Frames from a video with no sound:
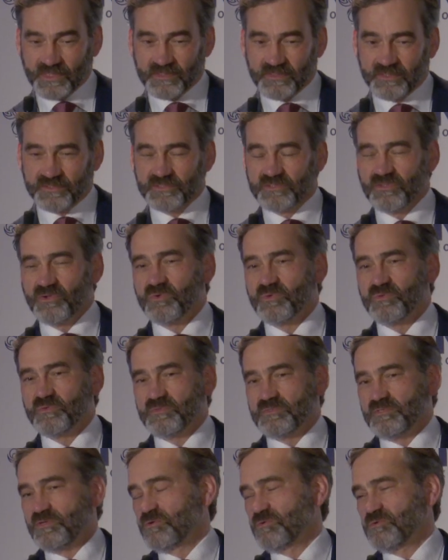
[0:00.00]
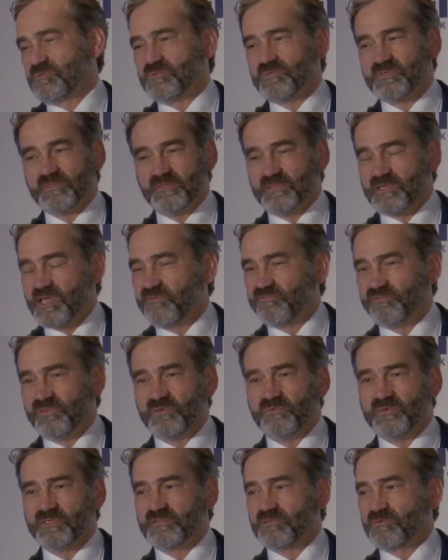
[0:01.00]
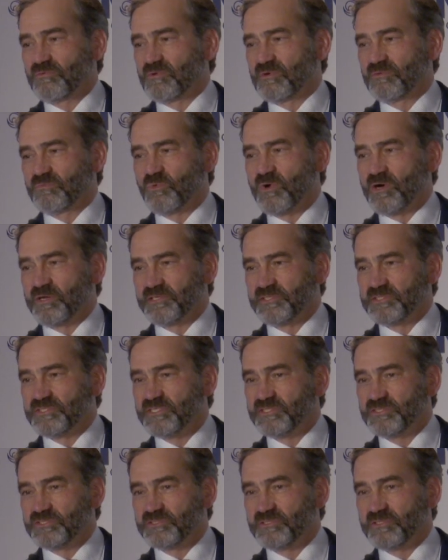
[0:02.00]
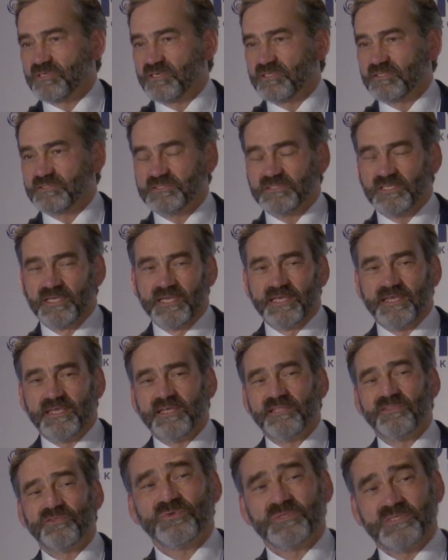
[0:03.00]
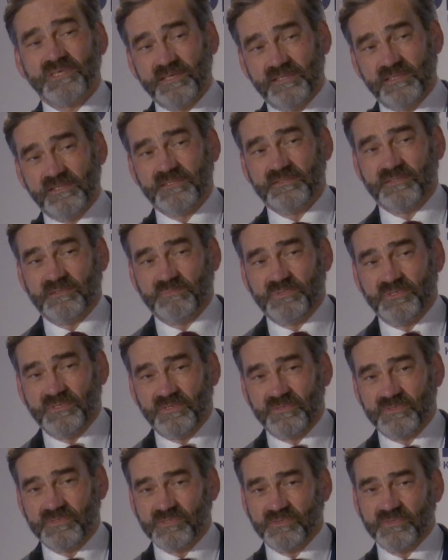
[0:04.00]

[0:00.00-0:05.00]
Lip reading: There's no effluent or water discharge, and tailings are produced.